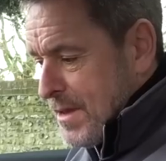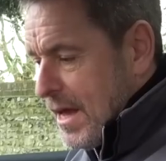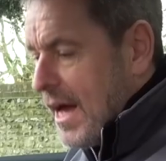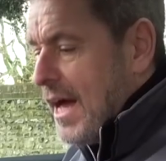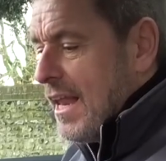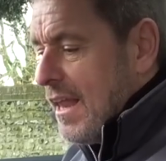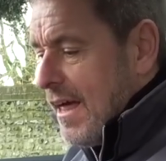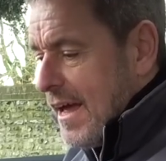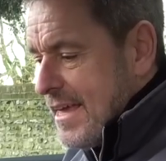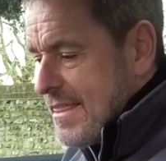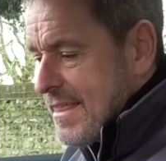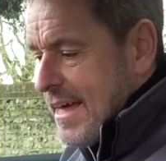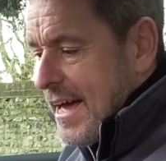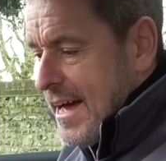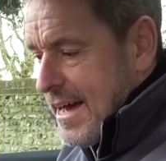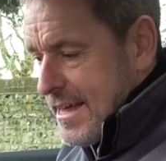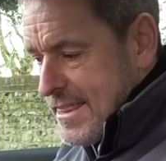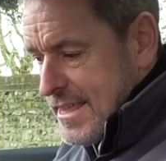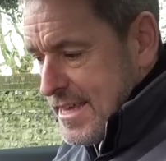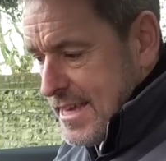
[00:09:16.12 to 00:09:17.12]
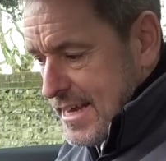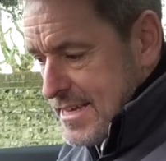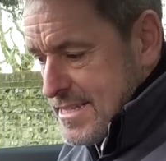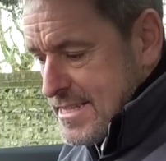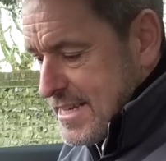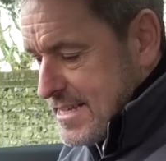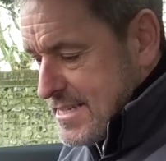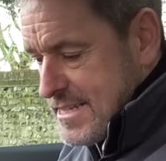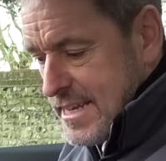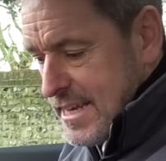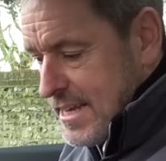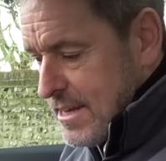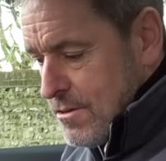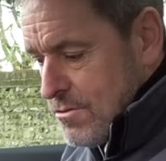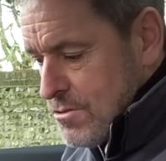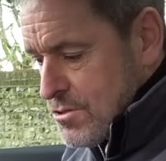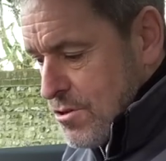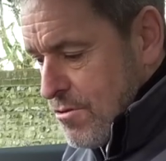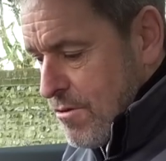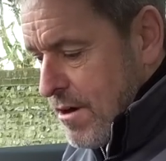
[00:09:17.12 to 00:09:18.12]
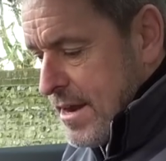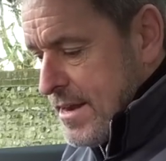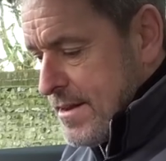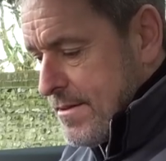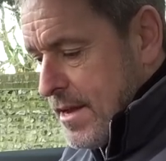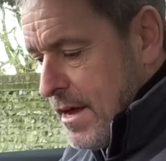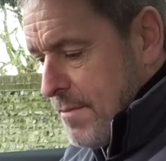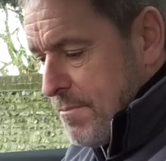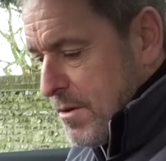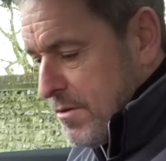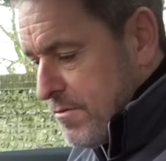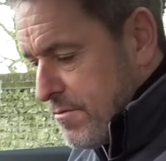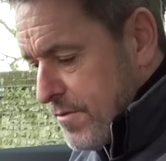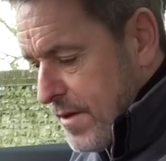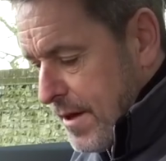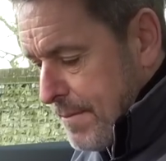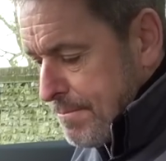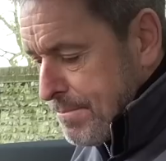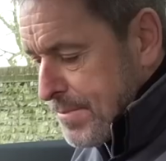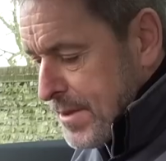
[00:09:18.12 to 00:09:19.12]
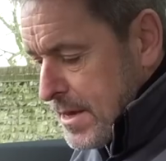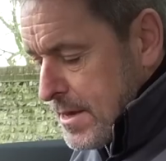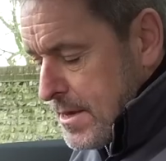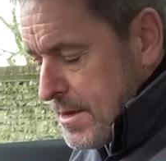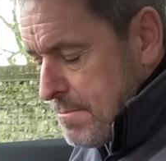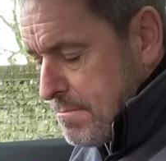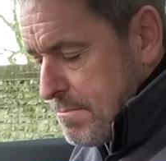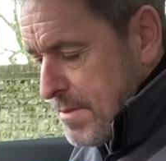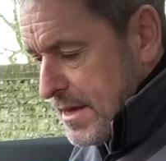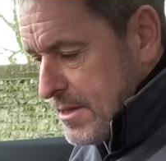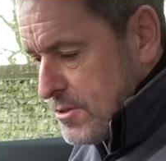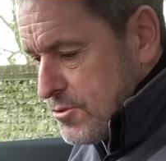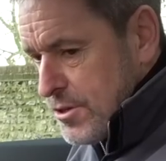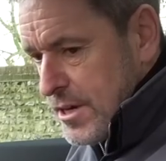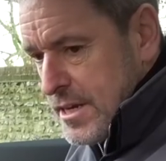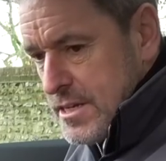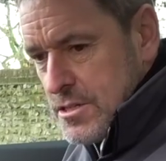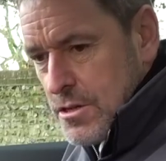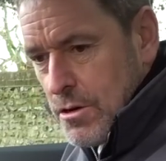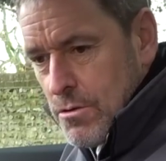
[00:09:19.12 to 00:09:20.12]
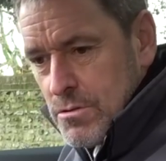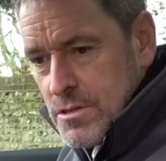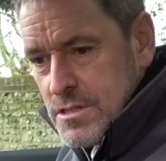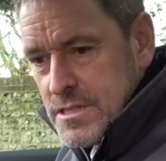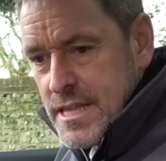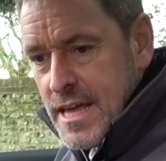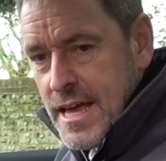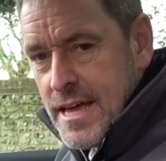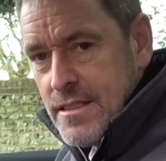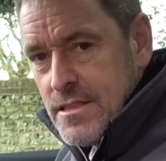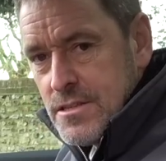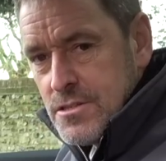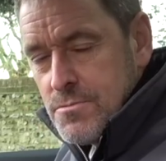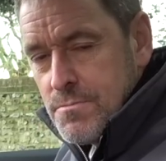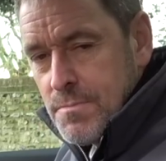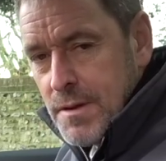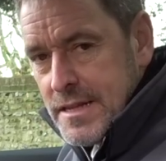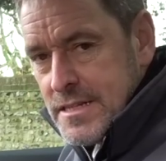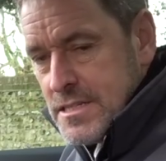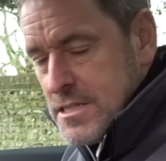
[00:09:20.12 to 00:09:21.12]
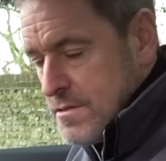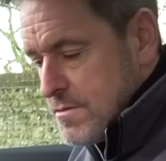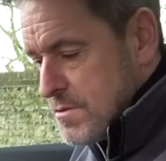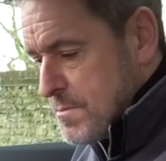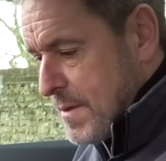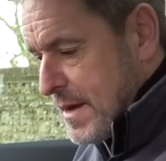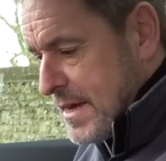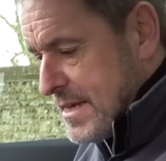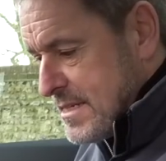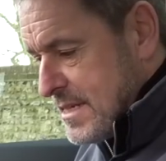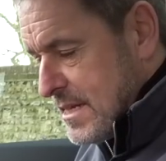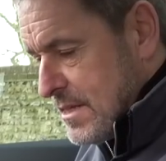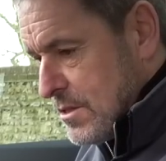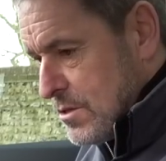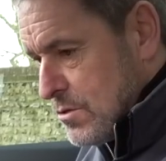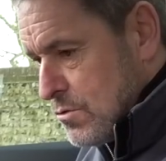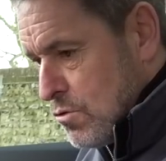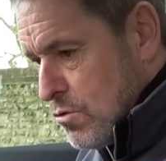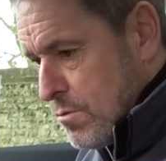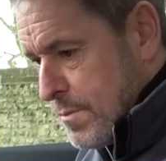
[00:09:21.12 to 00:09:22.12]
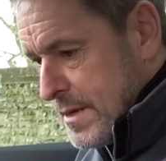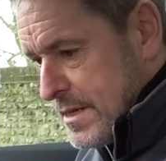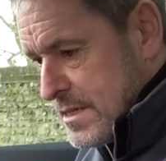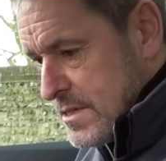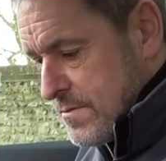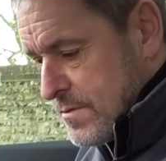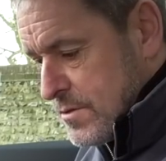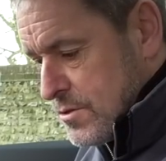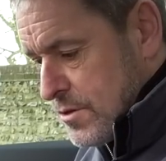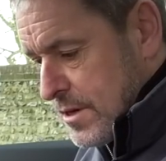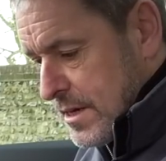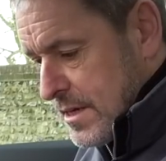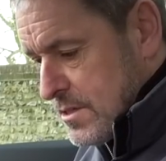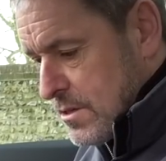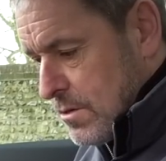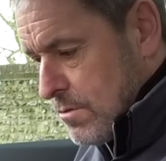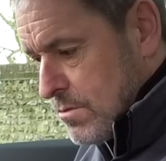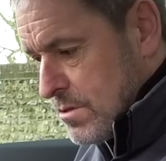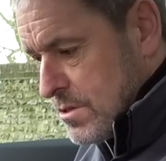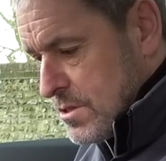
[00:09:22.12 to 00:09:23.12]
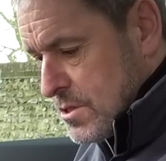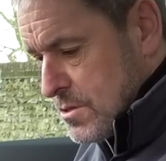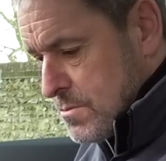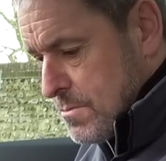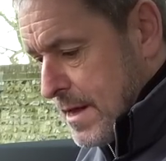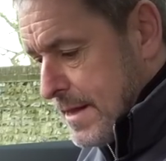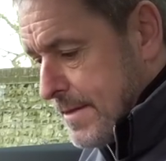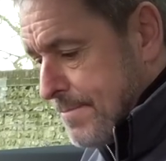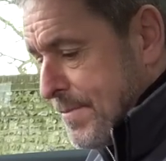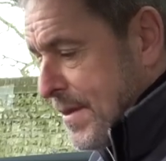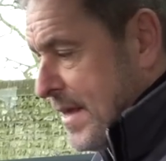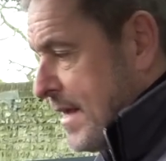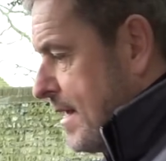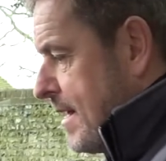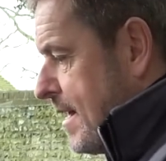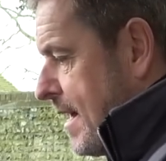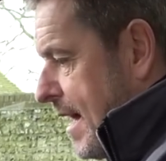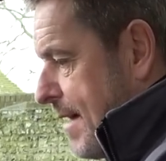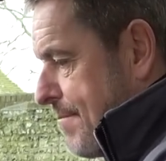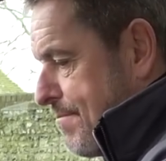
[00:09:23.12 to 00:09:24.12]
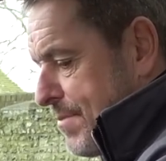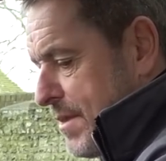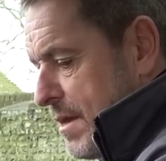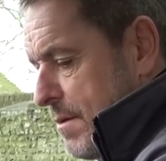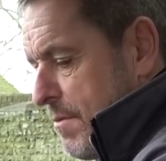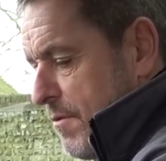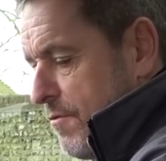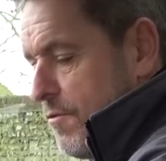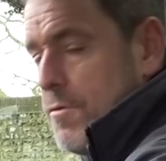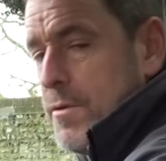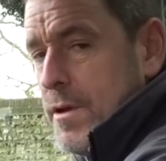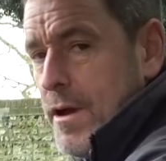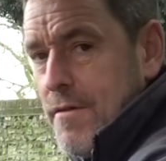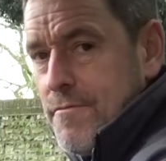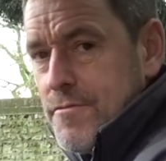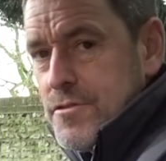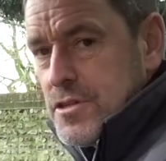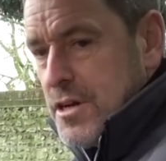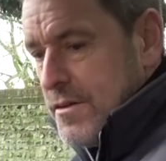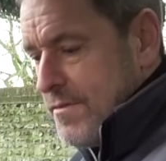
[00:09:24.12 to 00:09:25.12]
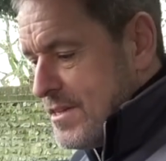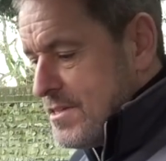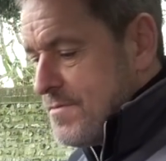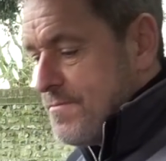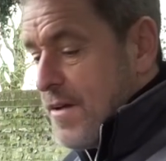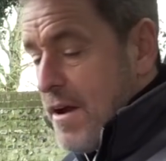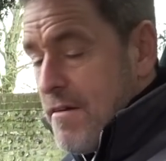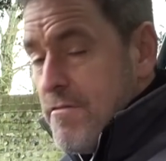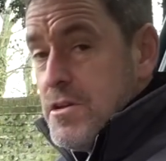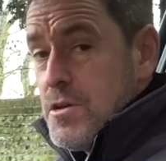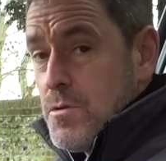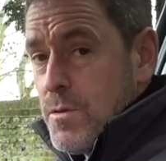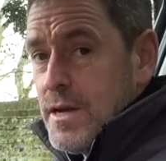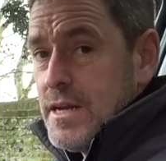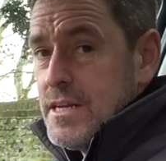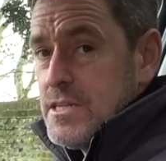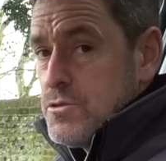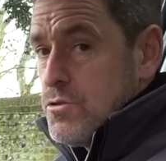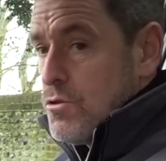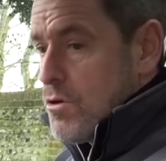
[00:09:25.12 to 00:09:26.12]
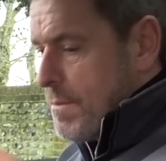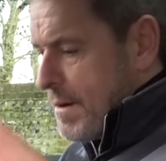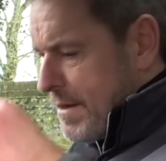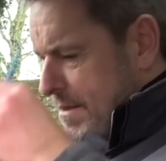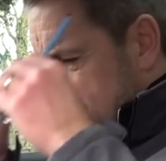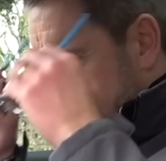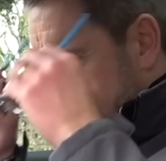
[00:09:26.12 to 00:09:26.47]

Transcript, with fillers: I like that. I think aesthetically it looks great. A couple of big drinks holders there. There's plenty of space in the door bins for drinks holders as well. Before we go out for a drive, let's very quickly talk about the